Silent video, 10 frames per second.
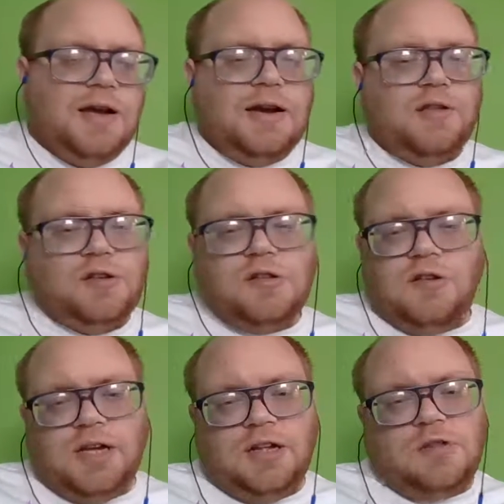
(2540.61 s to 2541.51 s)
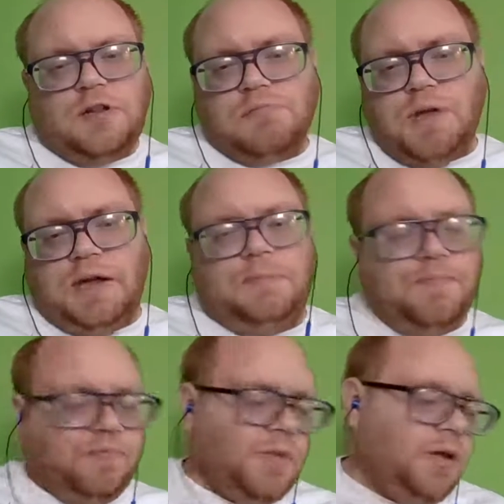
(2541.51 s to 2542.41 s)
Now there's still things to
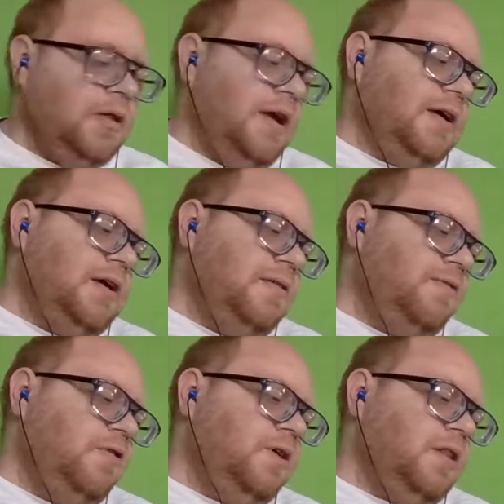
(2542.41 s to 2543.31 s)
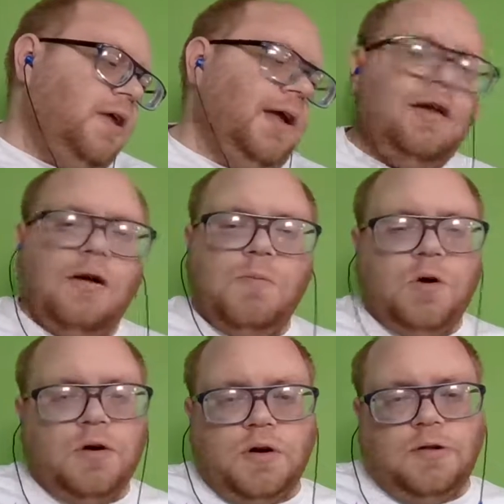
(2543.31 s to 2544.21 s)
explain. Like if you look at like
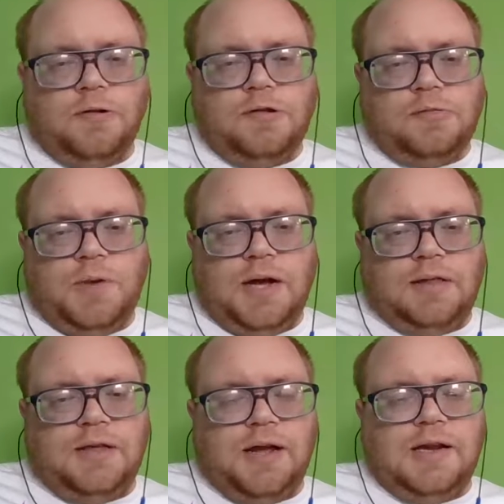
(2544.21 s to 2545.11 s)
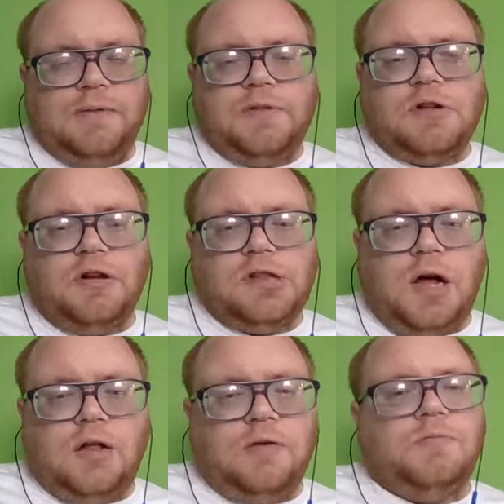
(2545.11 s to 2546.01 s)
Gilmore Girls, we got the idea of Stars
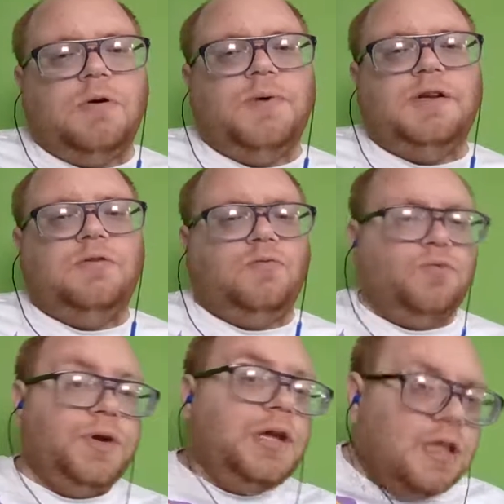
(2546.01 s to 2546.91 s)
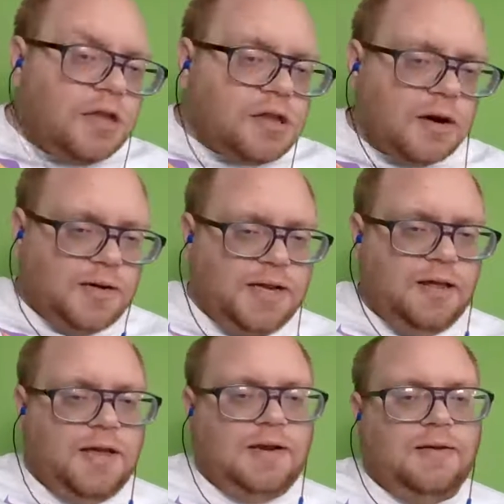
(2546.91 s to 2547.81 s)
Hollow, but we didn't really start to
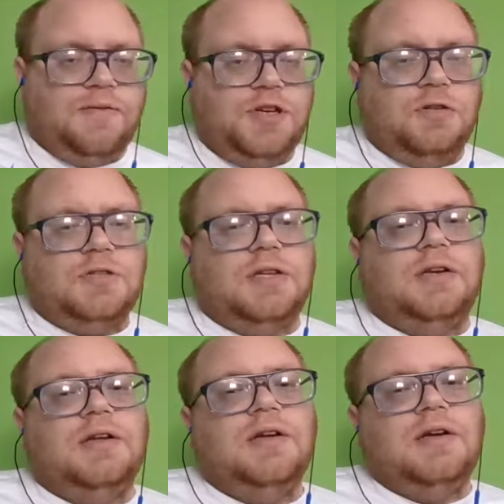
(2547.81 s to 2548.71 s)
get the idea of Chilton